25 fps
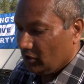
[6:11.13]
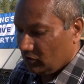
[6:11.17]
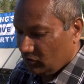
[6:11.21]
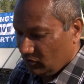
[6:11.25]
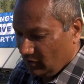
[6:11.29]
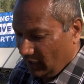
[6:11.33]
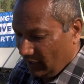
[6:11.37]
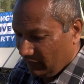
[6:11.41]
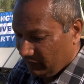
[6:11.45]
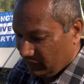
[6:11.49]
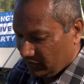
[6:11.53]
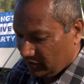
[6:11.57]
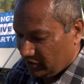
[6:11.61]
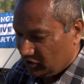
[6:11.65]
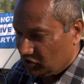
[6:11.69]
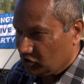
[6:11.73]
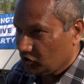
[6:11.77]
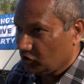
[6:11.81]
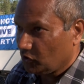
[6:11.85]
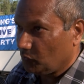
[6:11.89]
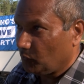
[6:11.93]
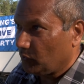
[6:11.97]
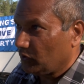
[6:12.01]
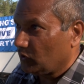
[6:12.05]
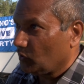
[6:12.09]
Do you have an
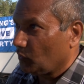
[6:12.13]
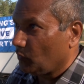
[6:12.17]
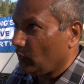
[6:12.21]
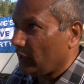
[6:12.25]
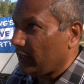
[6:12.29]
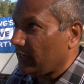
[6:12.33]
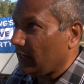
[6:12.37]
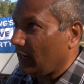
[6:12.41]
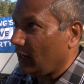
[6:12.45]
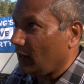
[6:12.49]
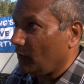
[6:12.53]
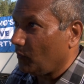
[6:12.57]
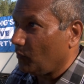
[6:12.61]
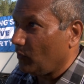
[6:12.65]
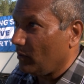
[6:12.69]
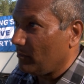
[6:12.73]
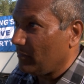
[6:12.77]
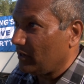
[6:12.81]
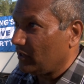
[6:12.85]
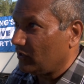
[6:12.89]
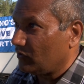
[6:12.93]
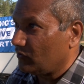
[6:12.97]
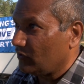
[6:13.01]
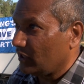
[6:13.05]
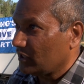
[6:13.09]
issue with the way our
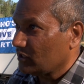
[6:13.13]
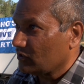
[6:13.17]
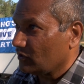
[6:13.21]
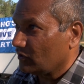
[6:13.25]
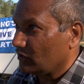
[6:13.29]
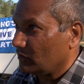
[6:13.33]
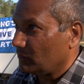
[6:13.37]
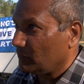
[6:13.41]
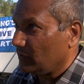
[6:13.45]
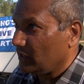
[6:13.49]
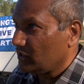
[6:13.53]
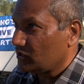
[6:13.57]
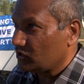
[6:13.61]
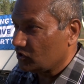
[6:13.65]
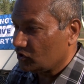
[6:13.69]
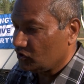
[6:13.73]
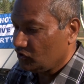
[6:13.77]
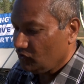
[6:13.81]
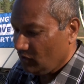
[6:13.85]
women dress on the beaches?